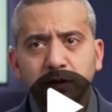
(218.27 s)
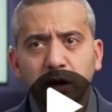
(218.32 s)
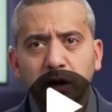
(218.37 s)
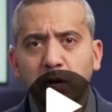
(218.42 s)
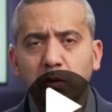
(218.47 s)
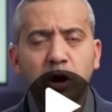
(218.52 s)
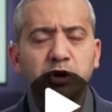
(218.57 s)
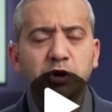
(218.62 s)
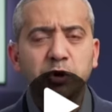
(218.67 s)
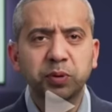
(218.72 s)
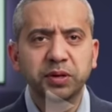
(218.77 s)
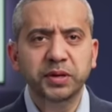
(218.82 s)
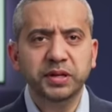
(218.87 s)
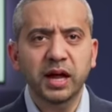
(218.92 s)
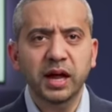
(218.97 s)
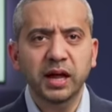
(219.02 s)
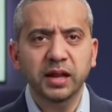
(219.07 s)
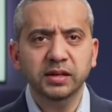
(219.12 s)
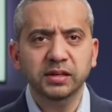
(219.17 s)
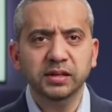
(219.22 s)
Oh,
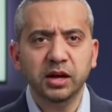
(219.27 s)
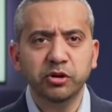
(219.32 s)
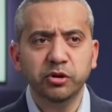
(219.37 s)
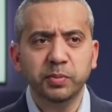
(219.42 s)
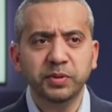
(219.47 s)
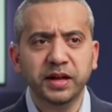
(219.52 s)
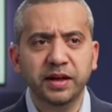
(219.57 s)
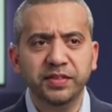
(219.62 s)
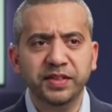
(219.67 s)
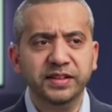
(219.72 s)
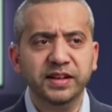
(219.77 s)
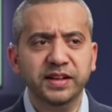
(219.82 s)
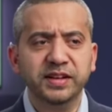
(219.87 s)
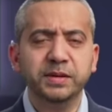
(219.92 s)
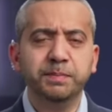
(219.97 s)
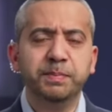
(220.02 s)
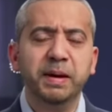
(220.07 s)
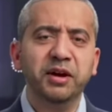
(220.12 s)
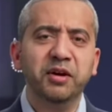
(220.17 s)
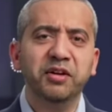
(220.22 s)
100%. 100%. I think the
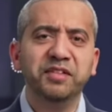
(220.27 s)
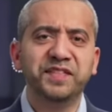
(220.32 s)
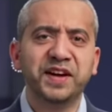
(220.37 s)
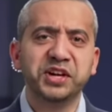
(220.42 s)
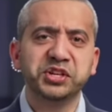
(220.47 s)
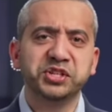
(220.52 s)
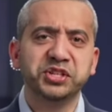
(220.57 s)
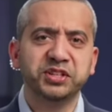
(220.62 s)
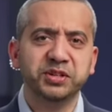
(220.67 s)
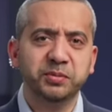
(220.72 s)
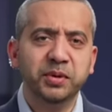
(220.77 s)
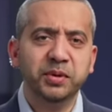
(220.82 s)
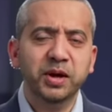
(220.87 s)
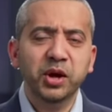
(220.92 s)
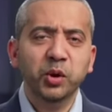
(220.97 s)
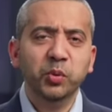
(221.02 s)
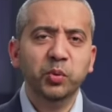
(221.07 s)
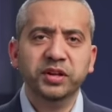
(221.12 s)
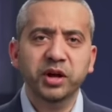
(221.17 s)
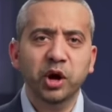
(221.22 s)
debate on fascism
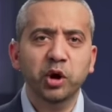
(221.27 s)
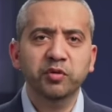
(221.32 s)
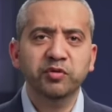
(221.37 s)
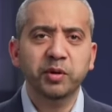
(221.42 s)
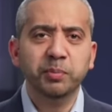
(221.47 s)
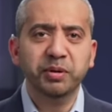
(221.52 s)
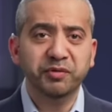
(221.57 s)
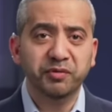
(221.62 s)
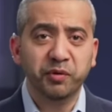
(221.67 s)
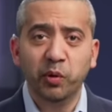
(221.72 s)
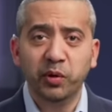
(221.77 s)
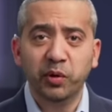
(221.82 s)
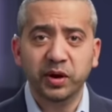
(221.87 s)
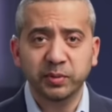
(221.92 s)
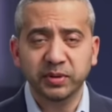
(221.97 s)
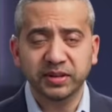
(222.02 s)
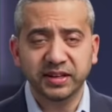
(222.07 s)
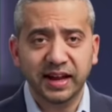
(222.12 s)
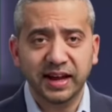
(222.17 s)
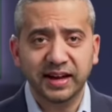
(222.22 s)
was over before he
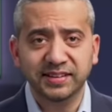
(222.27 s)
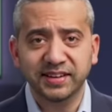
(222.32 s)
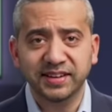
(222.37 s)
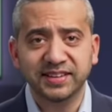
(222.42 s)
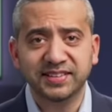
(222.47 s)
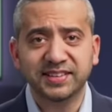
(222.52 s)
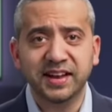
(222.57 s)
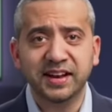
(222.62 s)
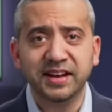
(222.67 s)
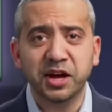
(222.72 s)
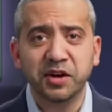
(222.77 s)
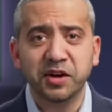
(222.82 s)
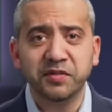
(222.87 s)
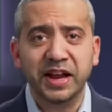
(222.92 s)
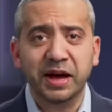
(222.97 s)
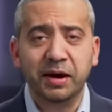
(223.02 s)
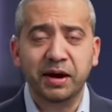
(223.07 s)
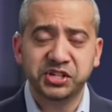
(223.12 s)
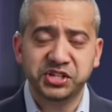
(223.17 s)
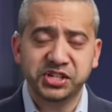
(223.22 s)
was elected. It's certainly over
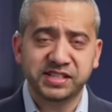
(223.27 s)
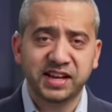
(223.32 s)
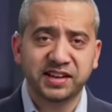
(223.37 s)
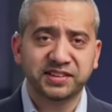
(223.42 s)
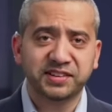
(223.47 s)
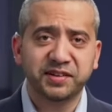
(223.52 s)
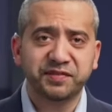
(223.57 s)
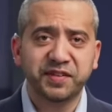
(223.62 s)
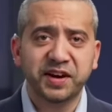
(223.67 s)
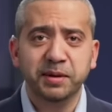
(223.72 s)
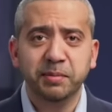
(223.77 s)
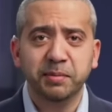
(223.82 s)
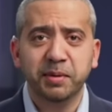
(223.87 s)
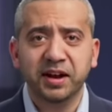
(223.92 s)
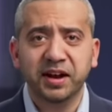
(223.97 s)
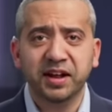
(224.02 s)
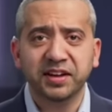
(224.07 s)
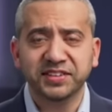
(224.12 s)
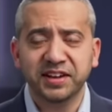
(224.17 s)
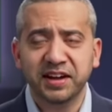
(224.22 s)
now. I actually texted a friend of mine
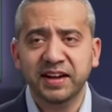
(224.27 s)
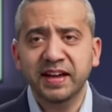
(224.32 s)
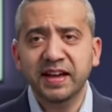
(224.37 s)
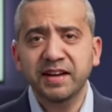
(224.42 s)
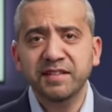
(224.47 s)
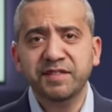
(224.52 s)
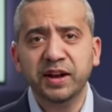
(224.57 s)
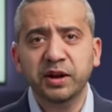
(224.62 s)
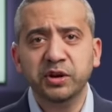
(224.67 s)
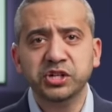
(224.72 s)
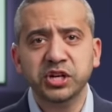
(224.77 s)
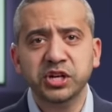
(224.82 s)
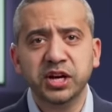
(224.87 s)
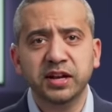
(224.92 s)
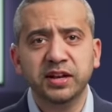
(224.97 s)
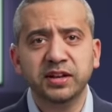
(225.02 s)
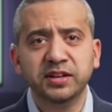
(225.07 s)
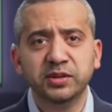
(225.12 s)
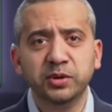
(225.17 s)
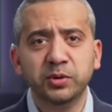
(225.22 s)
last night, fellow
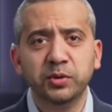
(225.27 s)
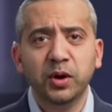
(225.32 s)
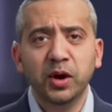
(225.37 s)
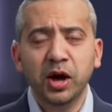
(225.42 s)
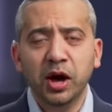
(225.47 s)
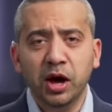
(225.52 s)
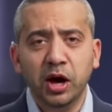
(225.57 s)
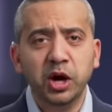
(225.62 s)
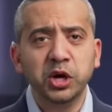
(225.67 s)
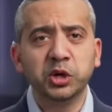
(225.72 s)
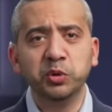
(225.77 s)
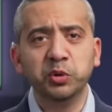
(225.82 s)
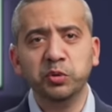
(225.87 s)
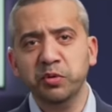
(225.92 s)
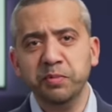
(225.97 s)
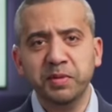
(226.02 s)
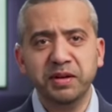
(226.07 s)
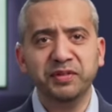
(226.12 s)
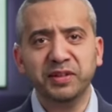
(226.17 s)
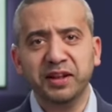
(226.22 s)
journalist who argued with
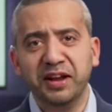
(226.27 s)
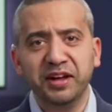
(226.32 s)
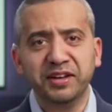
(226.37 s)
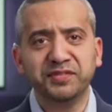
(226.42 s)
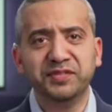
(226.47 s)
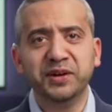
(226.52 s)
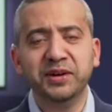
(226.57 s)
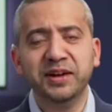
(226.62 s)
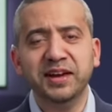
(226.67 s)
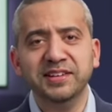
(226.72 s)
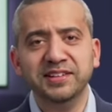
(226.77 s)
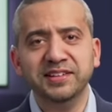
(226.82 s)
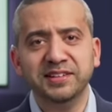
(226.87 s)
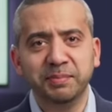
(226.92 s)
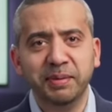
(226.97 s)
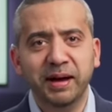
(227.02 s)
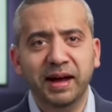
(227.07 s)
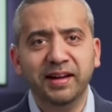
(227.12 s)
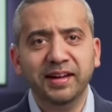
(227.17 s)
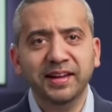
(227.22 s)
me for the last few years
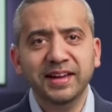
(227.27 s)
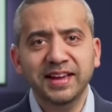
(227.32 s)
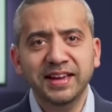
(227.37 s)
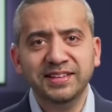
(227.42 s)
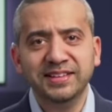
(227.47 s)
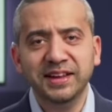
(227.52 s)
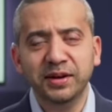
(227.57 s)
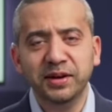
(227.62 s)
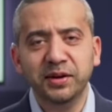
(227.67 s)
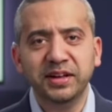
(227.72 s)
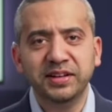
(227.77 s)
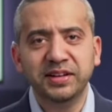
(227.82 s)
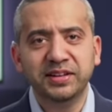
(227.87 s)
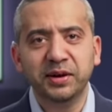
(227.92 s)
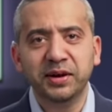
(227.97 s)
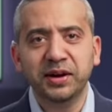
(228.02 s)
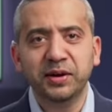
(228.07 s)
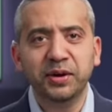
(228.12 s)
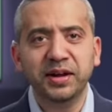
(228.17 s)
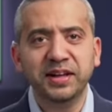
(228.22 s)
about is it
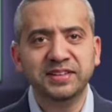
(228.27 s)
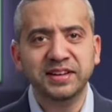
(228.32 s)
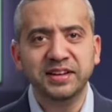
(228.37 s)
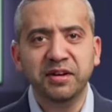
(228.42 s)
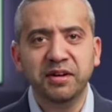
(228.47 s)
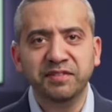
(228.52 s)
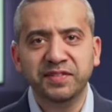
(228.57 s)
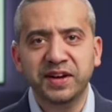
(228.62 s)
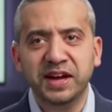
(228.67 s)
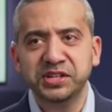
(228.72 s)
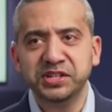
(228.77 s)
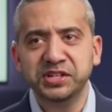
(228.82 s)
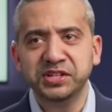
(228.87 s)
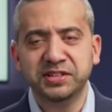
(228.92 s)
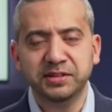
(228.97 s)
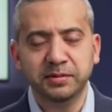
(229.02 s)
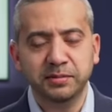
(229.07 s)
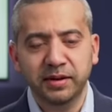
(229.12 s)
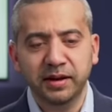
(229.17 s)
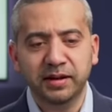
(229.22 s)
or is it not
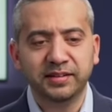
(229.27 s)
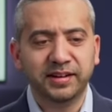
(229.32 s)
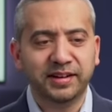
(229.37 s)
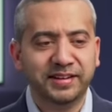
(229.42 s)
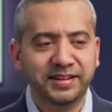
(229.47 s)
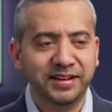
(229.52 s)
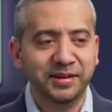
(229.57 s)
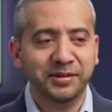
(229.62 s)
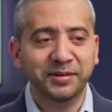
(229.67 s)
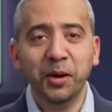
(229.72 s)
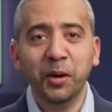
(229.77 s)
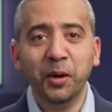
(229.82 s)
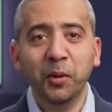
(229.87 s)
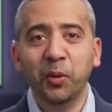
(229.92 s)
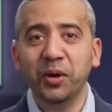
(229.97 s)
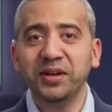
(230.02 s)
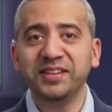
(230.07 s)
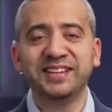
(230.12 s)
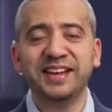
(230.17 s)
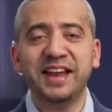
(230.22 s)
fascism? And I was like,
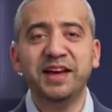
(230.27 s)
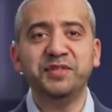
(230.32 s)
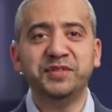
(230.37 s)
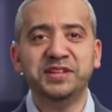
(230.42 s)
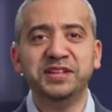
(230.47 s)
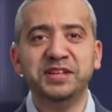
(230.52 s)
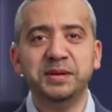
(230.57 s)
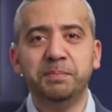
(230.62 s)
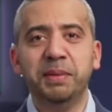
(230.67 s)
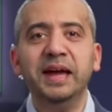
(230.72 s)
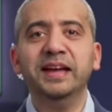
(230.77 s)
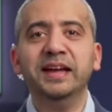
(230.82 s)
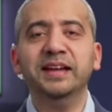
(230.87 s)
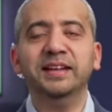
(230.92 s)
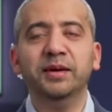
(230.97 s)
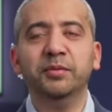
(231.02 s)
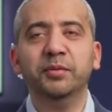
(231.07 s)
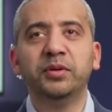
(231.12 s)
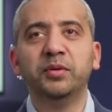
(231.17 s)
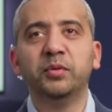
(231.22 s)
what's left to debate?
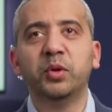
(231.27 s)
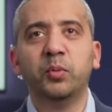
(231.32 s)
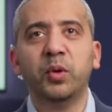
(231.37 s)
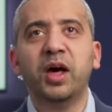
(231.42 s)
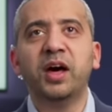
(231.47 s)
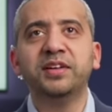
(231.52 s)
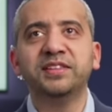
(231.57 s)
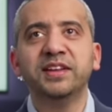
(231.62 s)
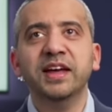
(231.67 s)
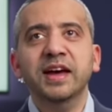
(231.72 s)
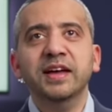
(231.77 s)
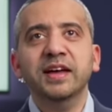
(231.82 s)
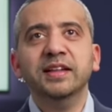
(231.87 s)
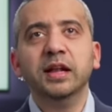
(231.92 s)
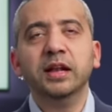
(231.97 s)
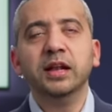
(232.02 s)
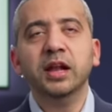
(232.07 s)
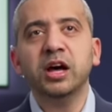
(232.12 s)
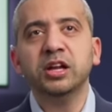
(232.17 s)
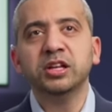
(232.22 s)
The
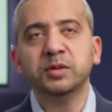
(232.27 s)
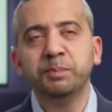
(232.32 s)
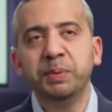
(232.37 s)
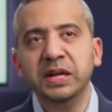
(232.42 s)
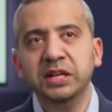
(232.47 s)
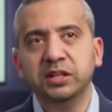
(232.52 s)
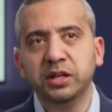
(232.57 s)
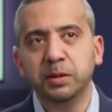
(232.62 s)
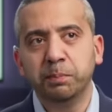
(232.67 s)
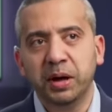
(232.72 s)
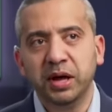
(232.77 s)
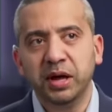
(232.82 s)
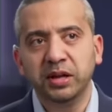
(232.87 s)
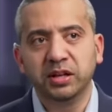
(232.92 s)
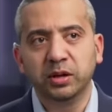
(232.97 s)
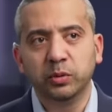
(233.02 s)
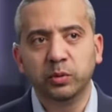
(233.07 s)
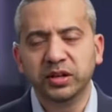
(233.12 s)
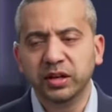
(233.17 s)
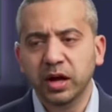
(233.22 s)
last piece of the
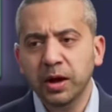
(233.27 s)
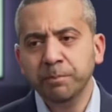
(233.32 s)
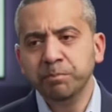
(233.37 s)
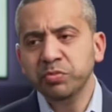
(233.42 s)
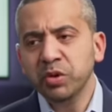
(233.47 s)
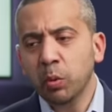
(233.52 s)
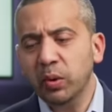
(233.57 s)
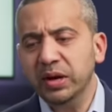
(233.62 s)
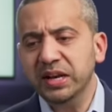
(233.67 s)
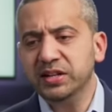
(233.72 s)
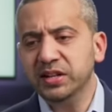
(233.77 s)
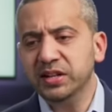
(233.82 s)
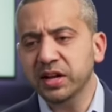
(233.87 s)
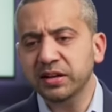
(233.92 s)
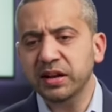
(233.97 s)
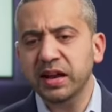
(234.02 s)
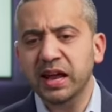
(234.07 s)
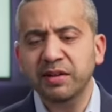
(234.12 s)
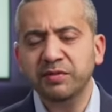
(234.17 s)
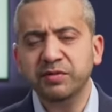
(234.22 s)
puzzle was, well, he
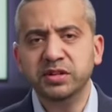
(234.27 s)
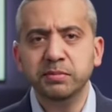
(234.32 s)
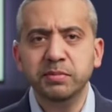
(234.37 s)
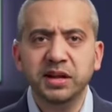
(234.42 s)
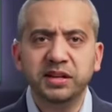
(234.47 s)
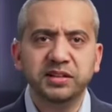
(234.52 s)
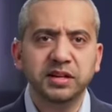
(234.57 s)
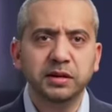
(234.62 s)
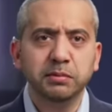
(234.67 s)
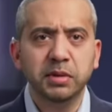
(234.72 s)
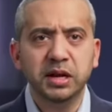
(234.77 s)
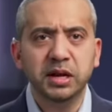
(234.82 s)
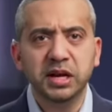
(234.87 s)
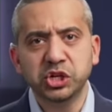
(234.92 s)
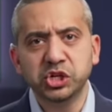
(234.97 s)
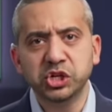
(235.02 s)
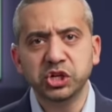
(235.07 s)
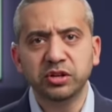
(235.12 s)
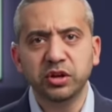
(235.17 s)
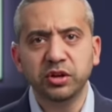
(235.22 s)
doesn't have domestic
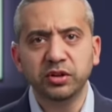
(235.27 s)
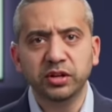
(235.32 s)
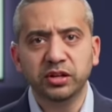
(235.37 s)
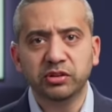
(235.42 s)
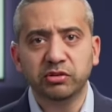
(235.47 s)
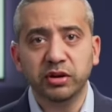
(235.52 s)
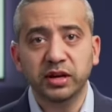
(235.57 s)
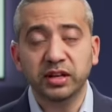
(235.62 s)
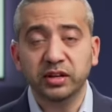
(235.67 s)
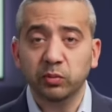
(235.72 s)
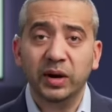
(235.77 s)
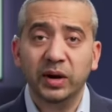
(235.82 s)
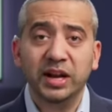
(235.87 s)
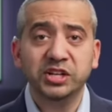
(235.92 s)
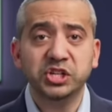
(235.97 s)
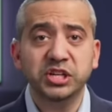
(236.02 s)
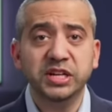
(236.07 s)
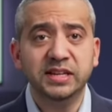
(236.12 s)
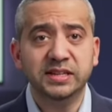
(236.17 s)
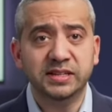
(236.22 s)
militias on the streets. Well,
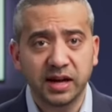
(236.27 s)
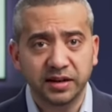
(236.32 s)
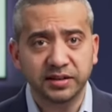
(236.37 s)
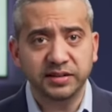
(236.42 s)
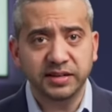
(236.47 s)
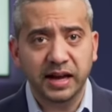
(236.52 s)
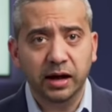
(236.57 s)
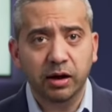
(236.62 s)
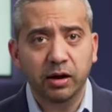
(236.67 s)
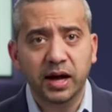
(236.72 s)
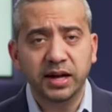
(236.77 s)
actually, he does now.